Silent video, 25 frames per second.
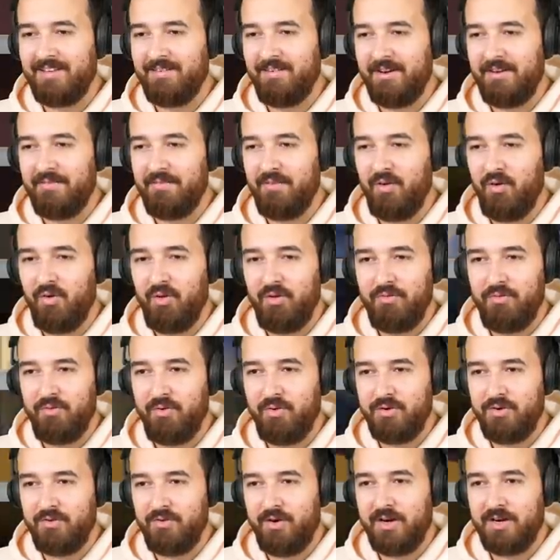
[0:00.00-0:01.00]
take one of all
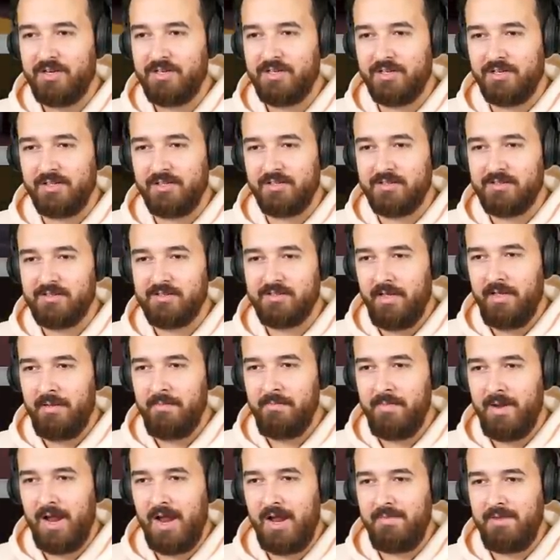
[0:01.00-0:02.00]
four directions,
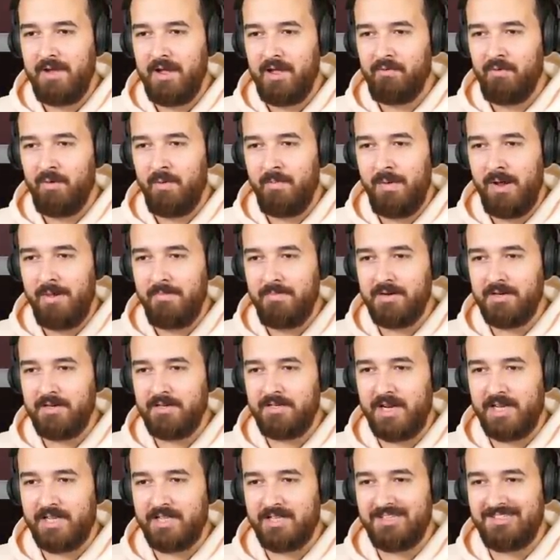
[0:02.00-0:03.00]
and maybe I'll remember to
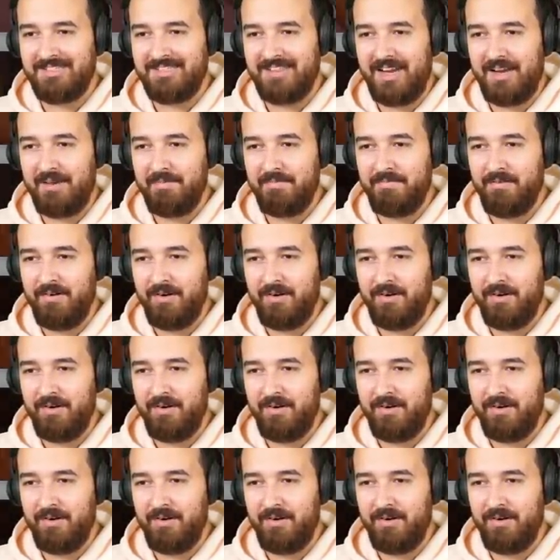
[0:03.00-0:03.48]
take the same